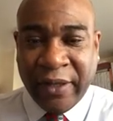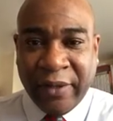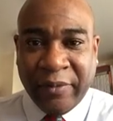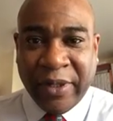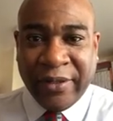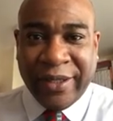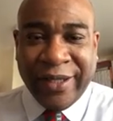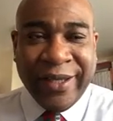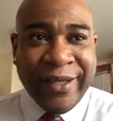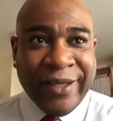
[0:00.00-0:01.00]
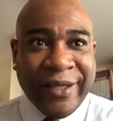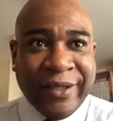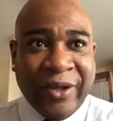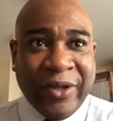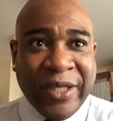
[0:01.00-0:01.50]
I mean,
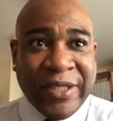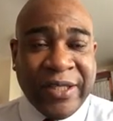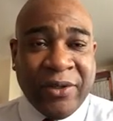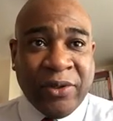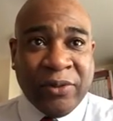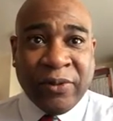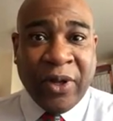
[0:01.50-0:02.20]
he's still